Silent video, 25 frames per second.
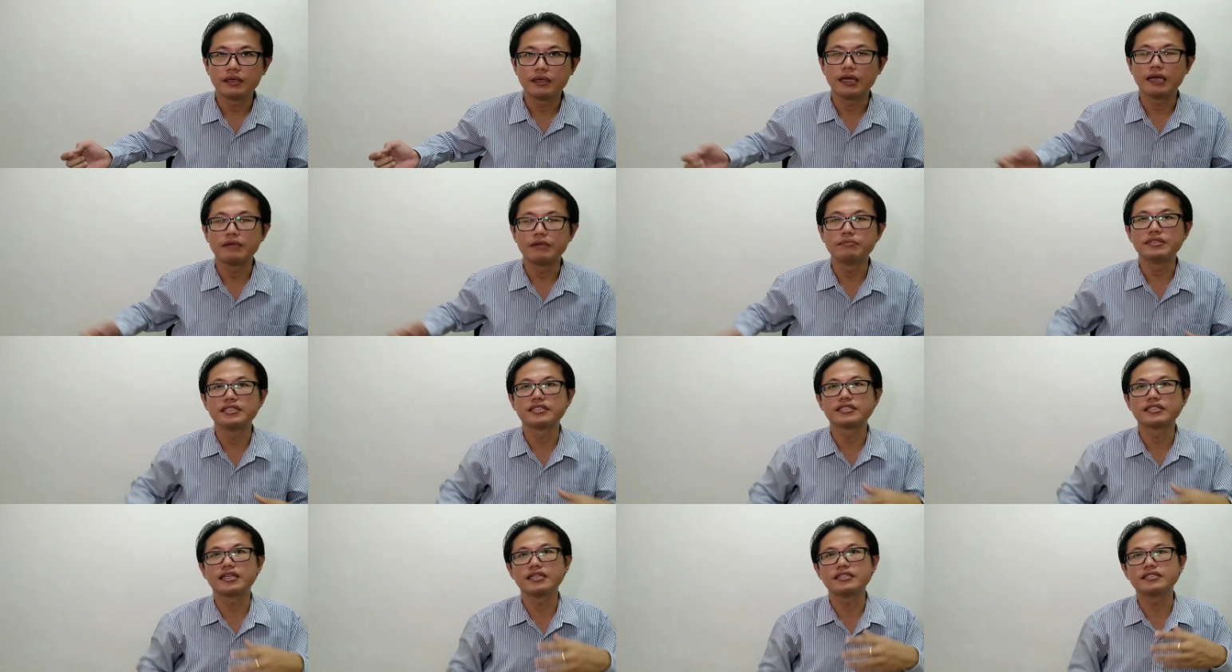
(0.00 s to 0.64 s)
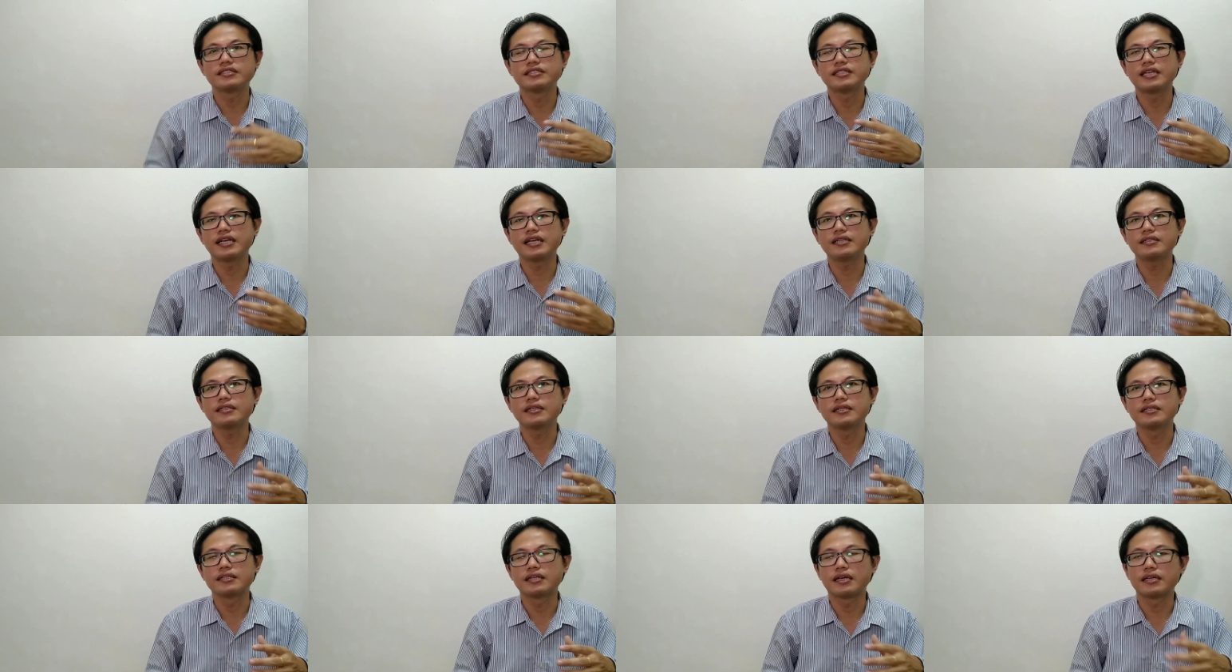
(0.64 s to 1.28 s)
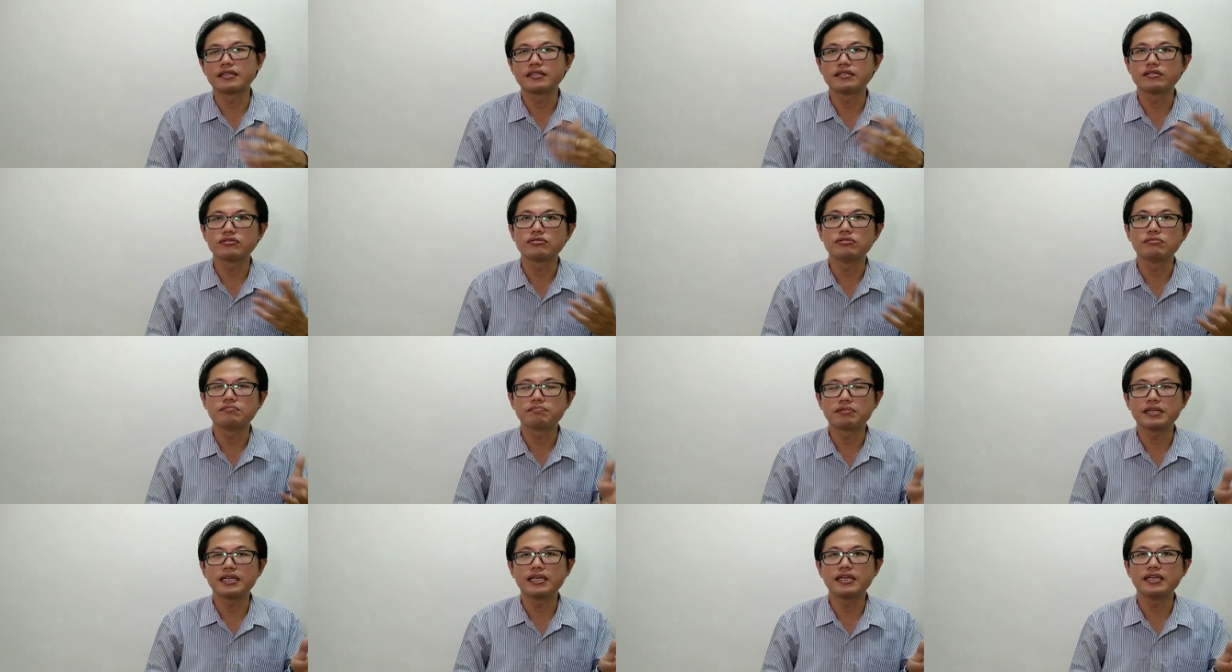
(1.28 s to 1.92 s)
And besides that, another
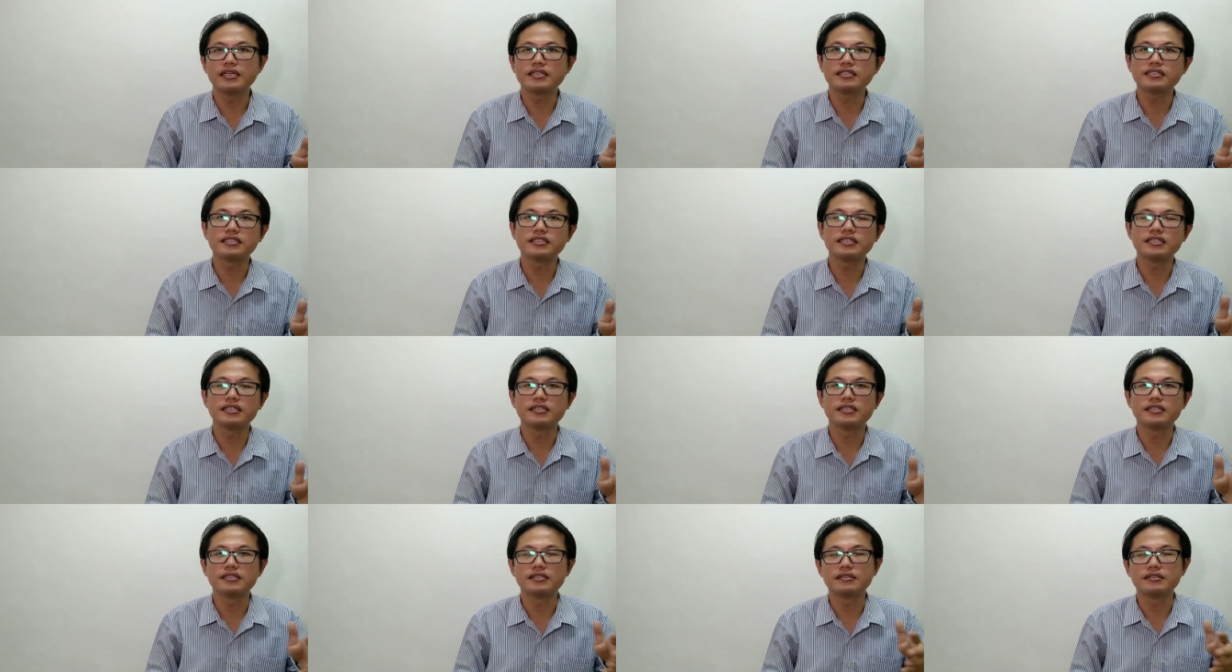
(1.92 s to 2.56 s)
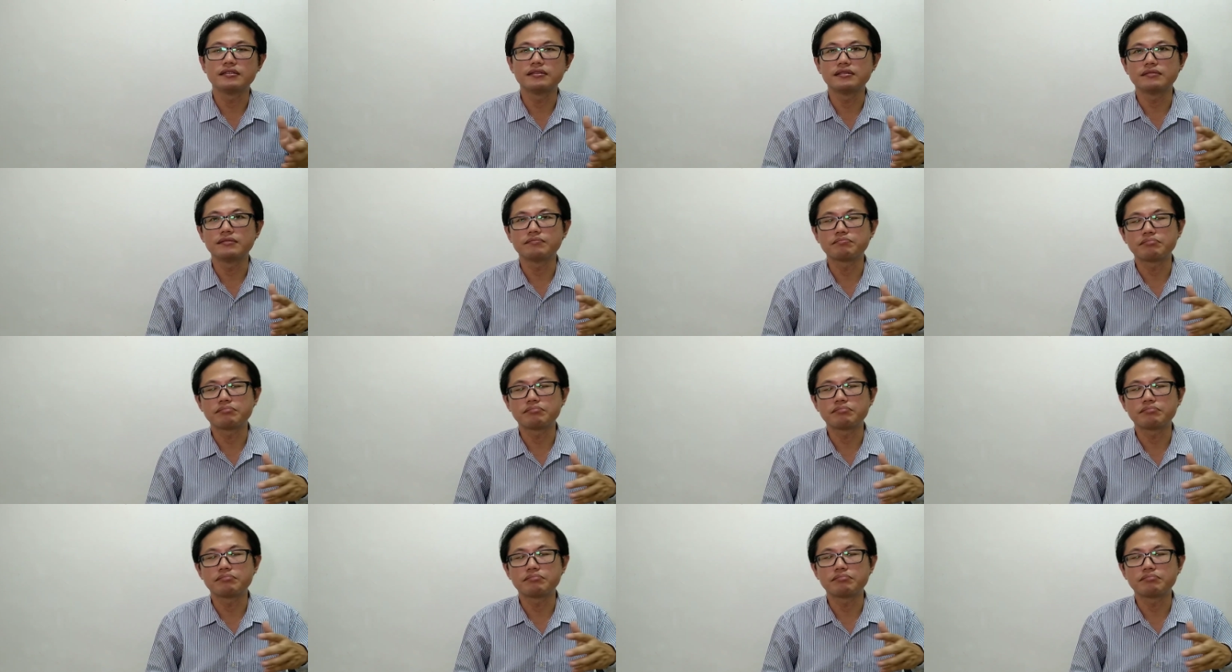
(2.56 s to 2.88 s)
good place in